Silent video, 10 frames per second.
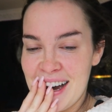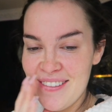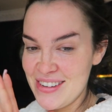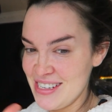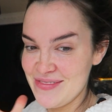
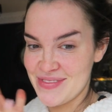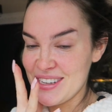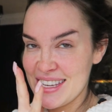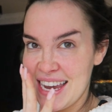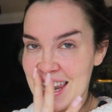I'm just
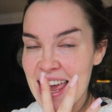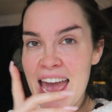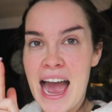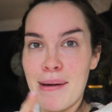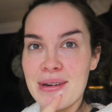buzzing.
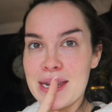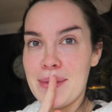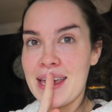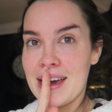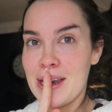I'm gonna
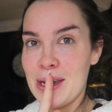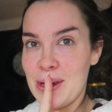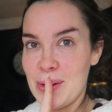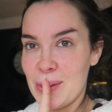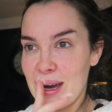make a
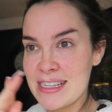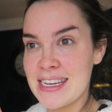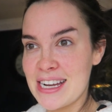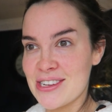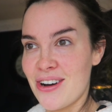new
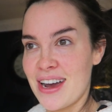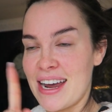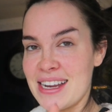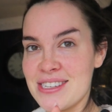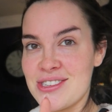TikTok
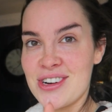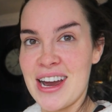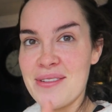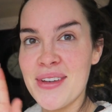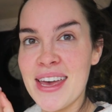and
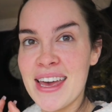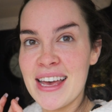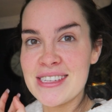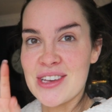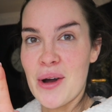Instagram,
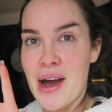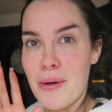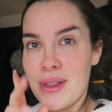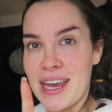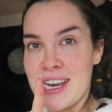so I
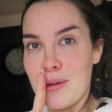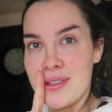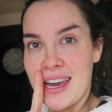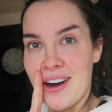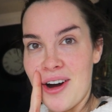will let you know
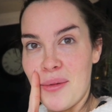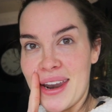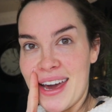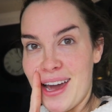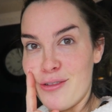what they are
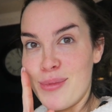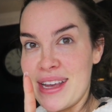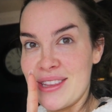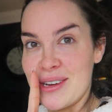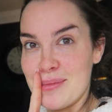when I have
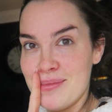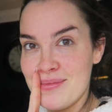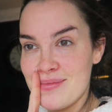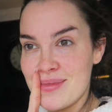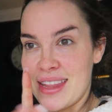made them
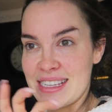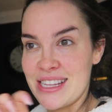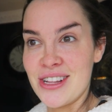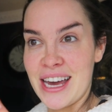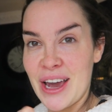as
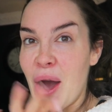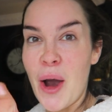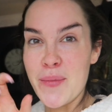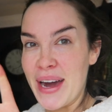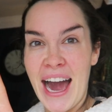little like
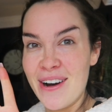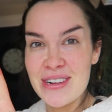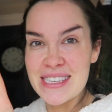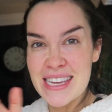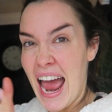home
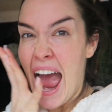accounts.